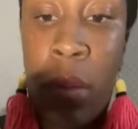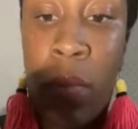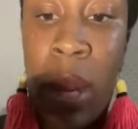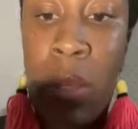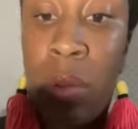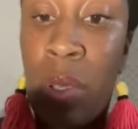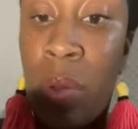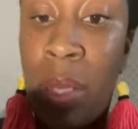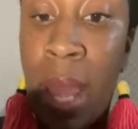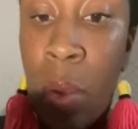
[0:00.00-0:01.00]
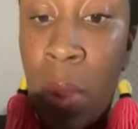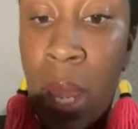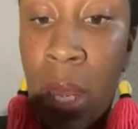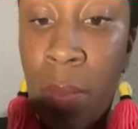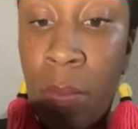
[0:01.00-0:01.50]
all right? You could do it that
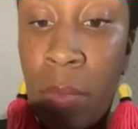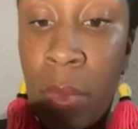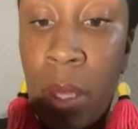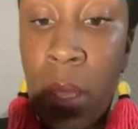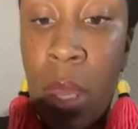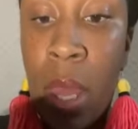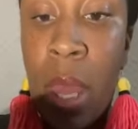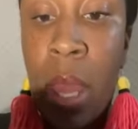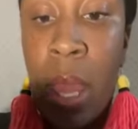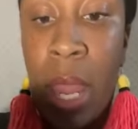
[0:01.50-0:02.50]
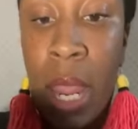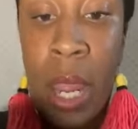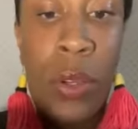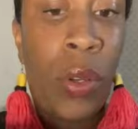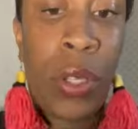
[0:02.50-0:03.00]
way.
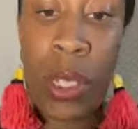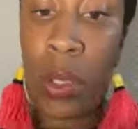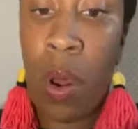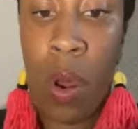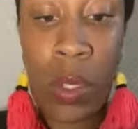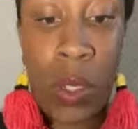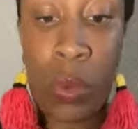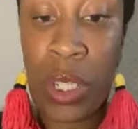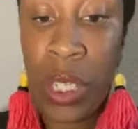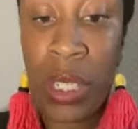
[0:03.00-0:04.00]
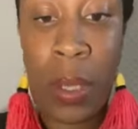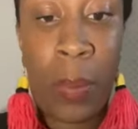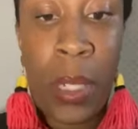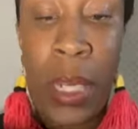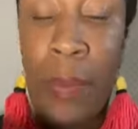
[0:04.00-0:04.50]
And you could just also just
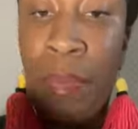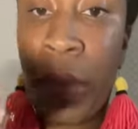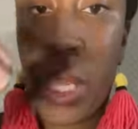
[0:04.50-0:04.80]
simply